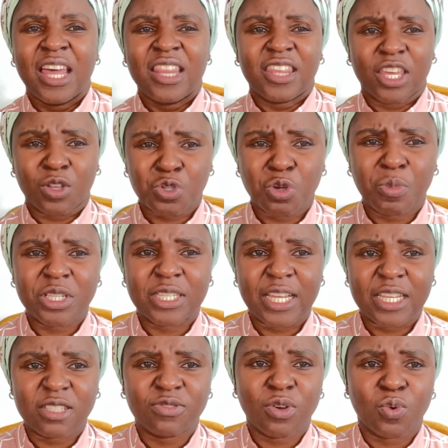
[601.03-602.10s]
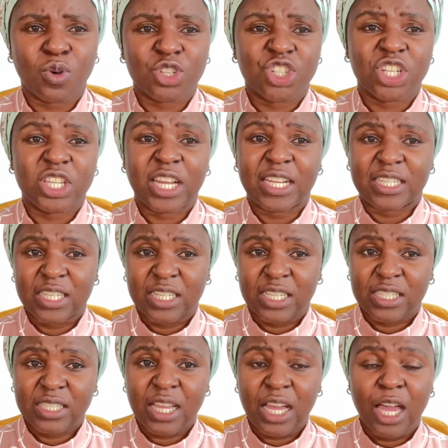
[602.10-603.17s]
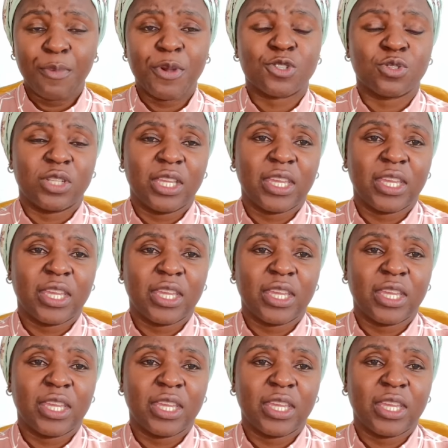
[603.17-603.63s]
Thank you so much guys for watching. Until next time and today